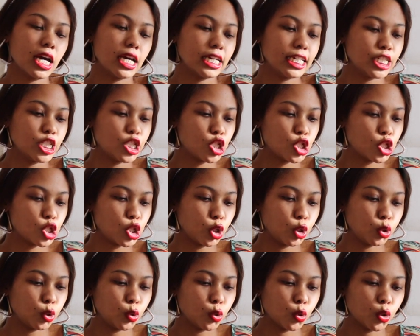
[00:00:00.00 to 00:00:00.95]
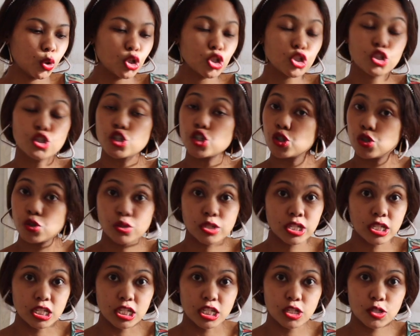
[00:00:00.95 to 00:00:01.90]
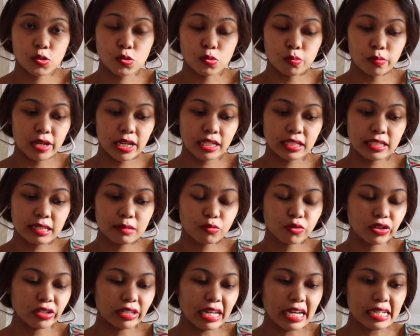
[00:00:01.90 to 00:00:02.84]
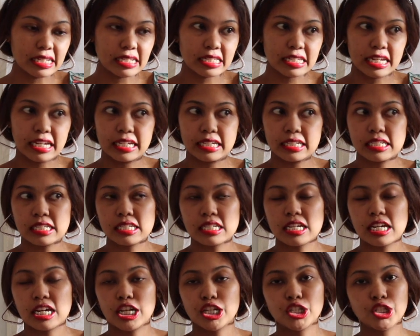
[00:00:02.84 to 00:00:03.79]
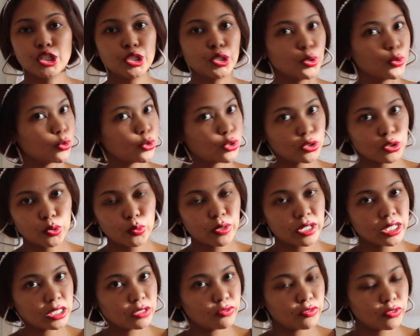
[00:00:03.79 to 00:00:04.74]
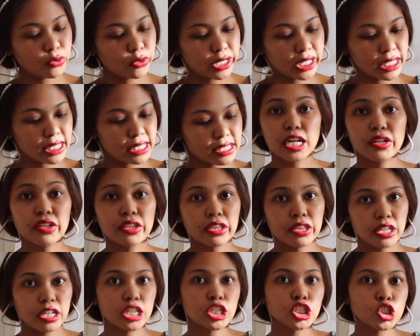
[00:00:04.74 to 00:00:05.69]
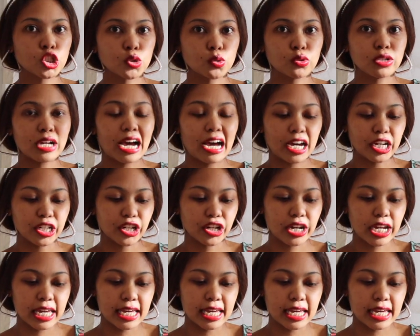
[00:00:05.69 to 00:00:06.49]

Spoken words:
It's your duty to make them realize that you're the wedding florist they should hire.